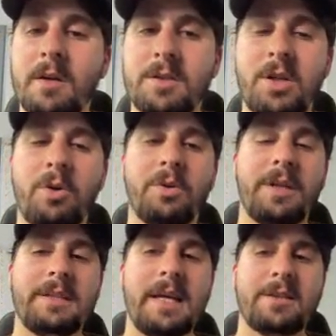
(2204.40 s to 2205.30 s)
So
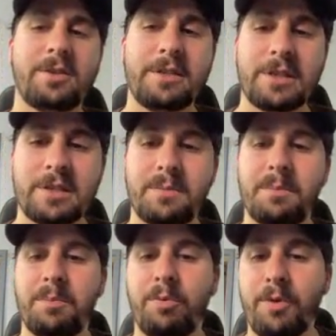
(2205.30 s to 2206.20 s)
let's actually just
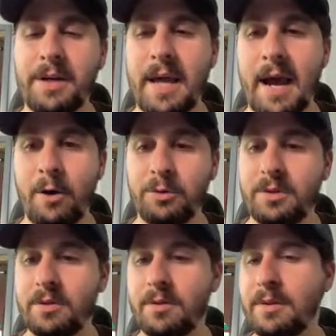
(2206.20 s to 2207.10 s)
print
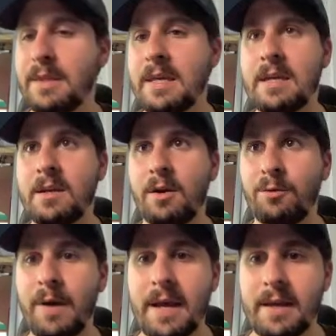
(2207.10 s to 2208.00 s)
out the
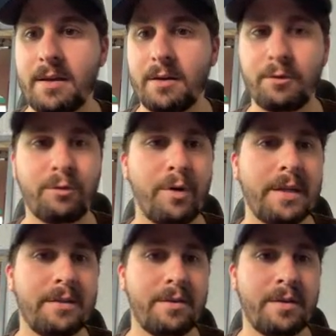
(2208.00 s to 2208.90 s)
array
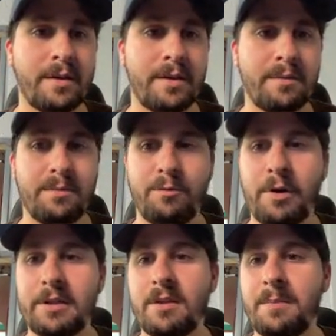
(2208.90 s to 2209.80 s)
right to
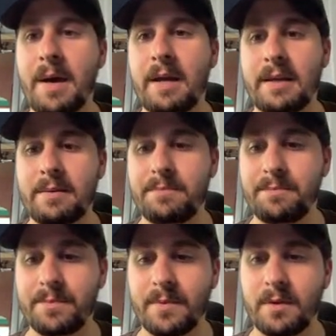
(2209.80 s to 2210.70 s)
the body.
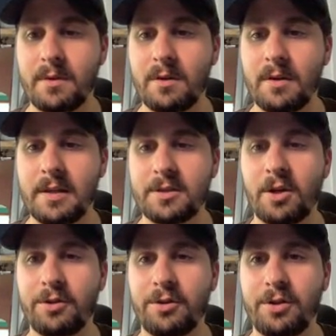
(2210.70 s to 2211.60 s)
It's
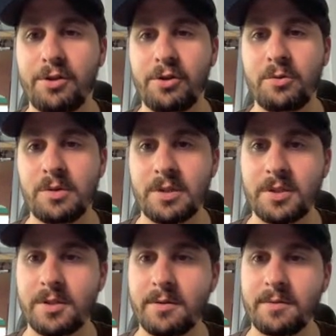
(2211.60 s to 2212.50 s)
called
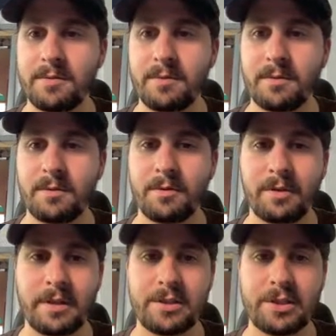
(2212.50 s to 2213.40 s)
to-dos.
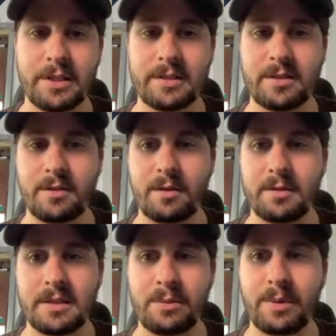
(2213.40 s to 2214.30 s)
Let's just
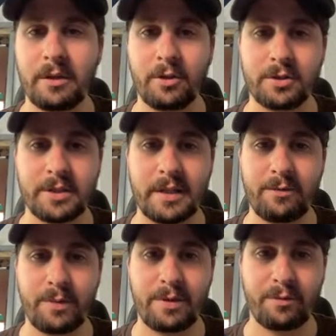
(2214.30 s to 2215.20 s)
see what it looks like
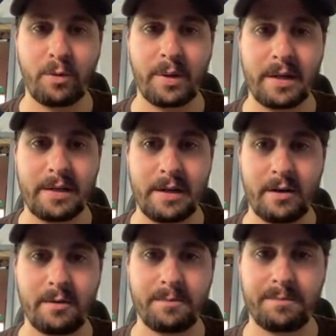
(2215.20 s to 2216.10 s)
if we throw it in
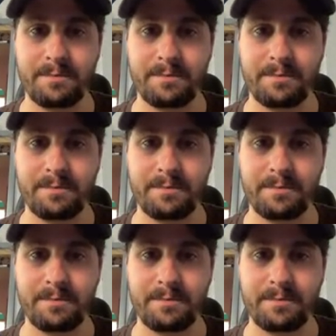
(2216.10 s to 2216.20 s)
here.